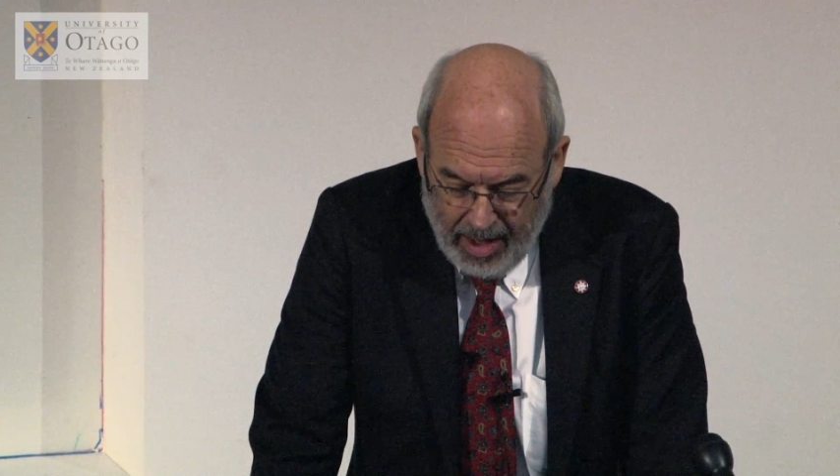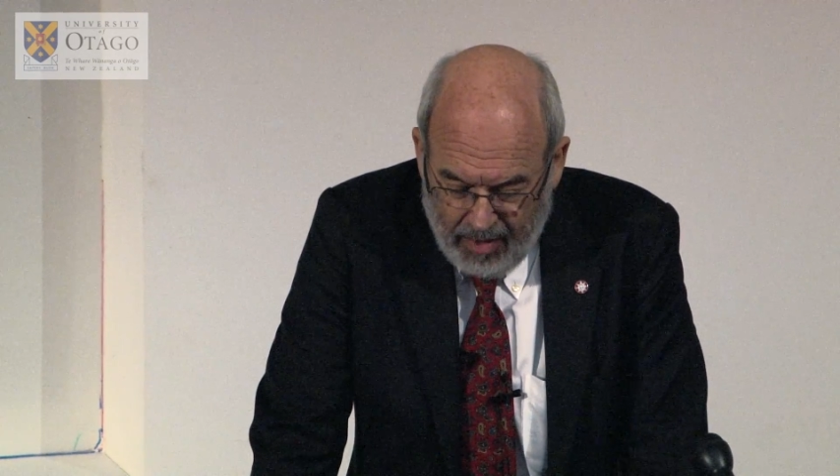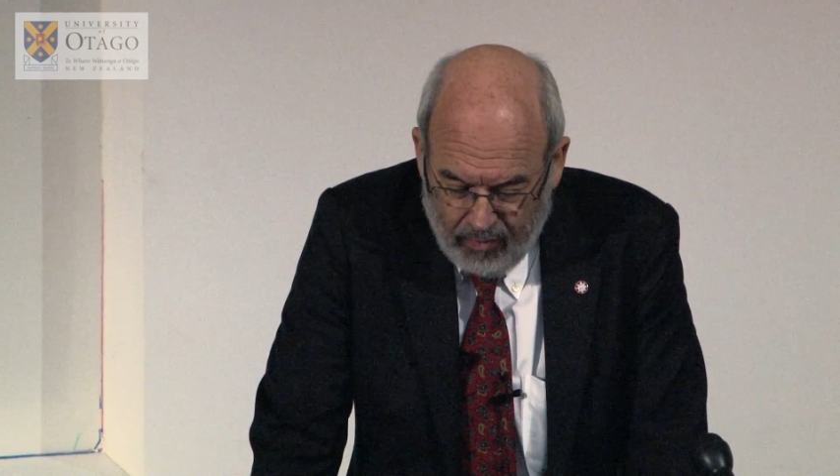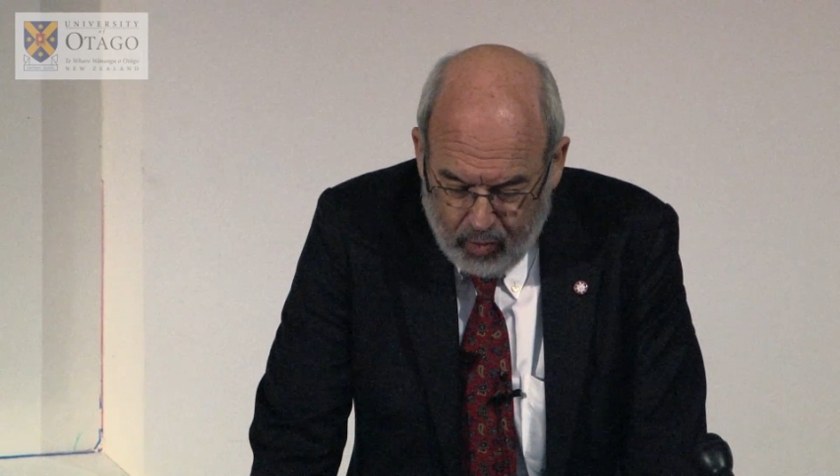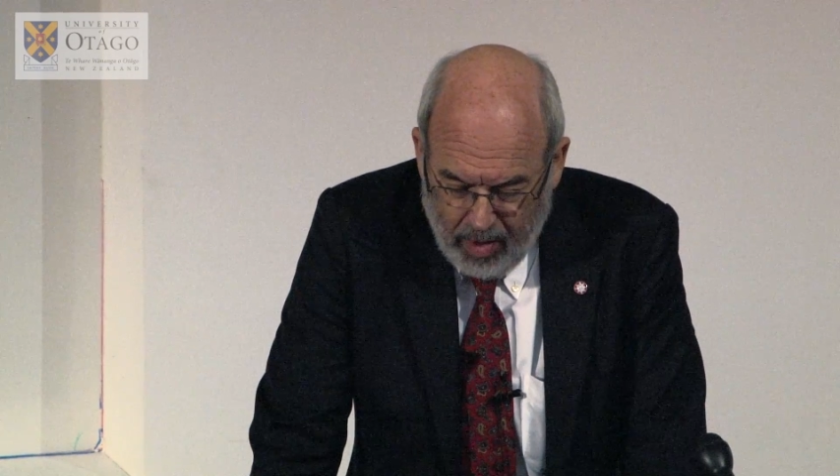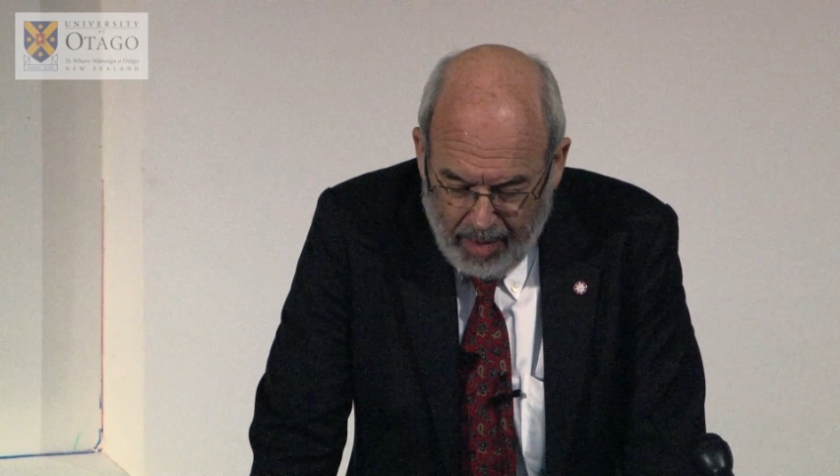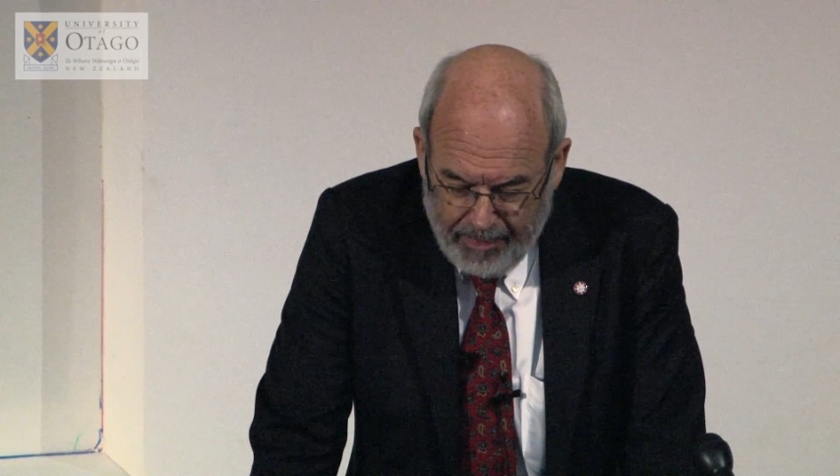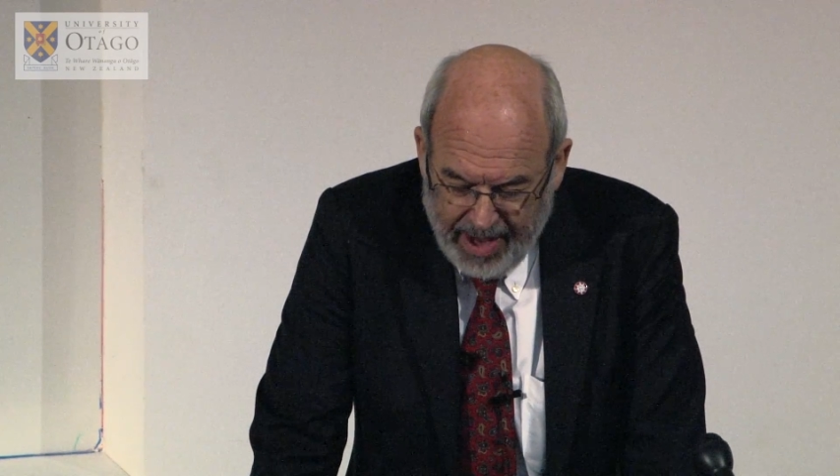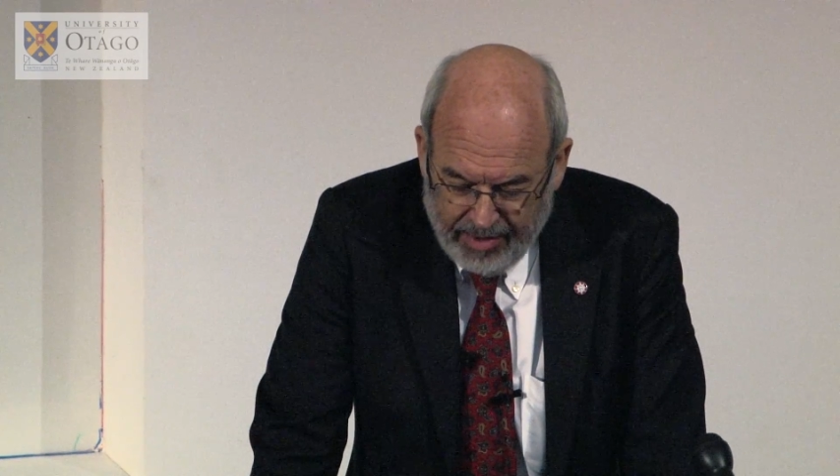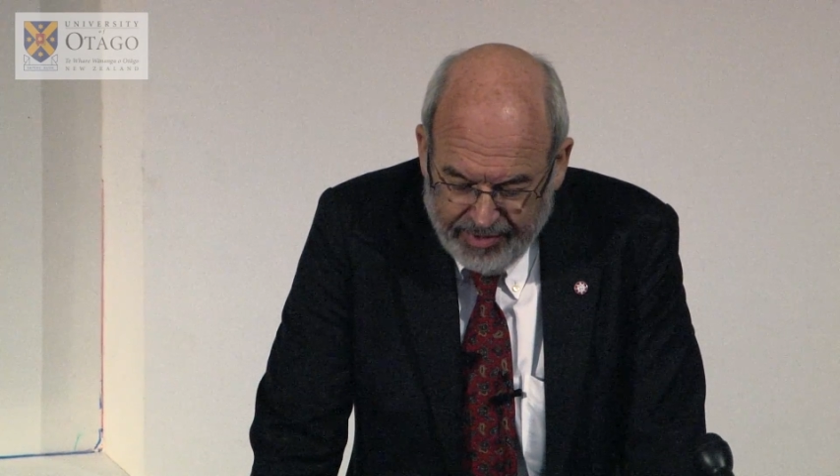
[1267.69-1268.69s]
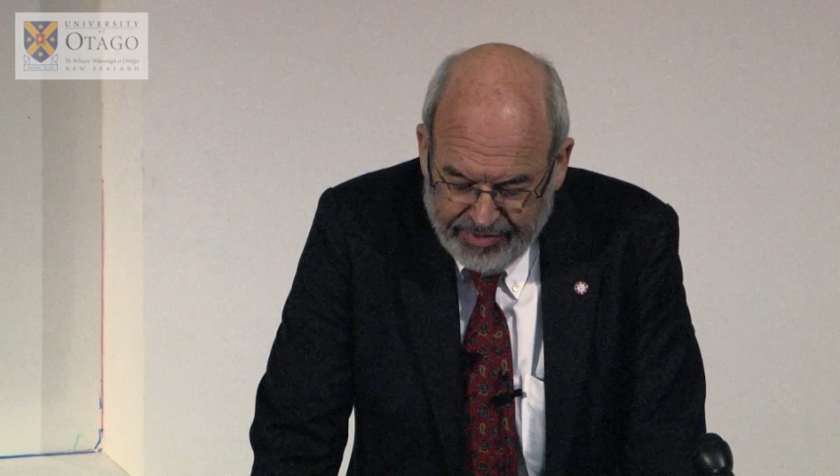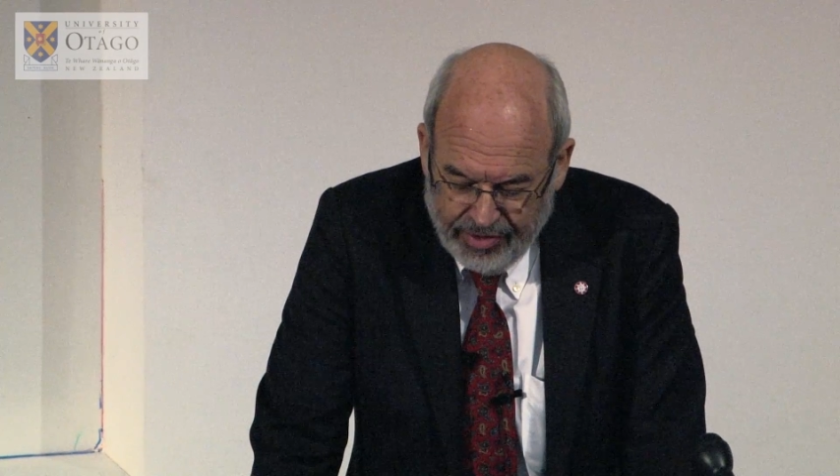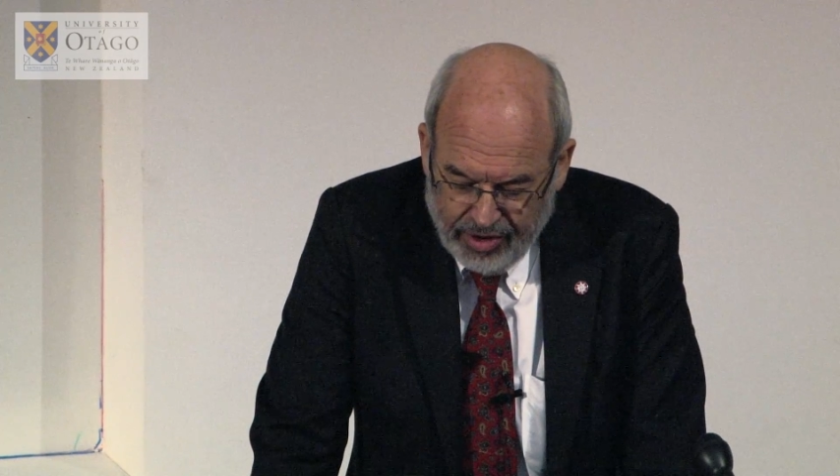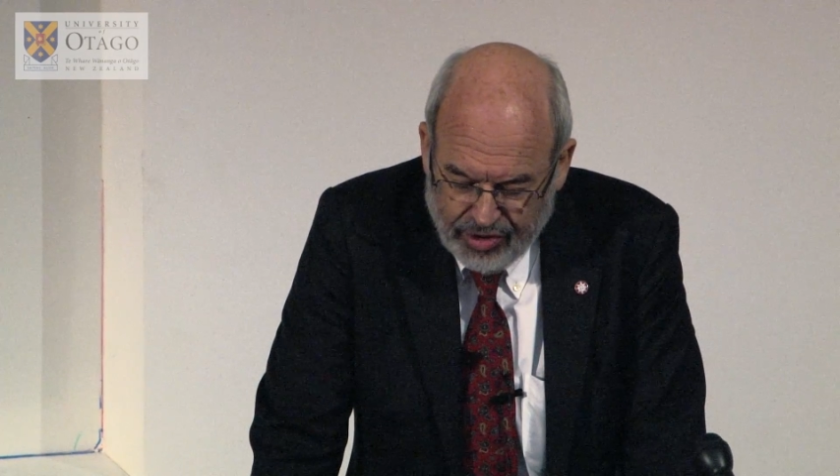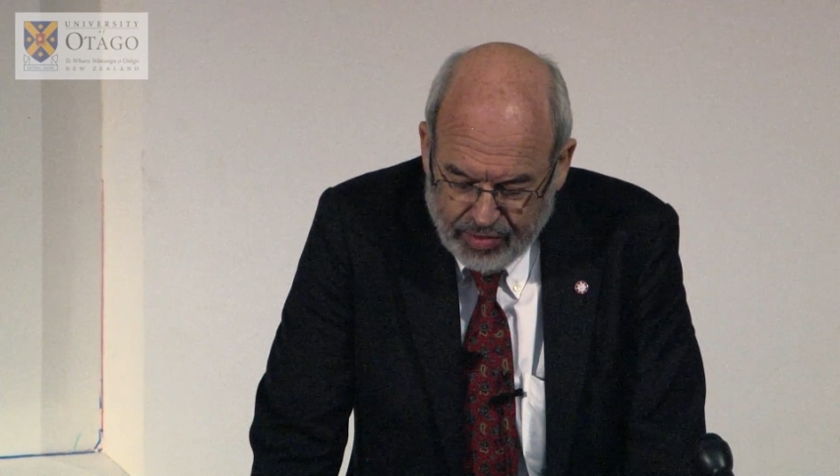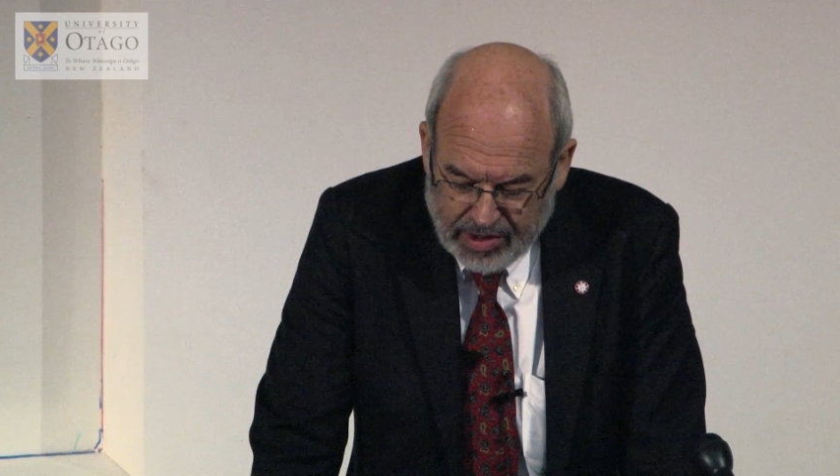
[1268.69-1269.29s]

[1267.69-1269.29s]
about research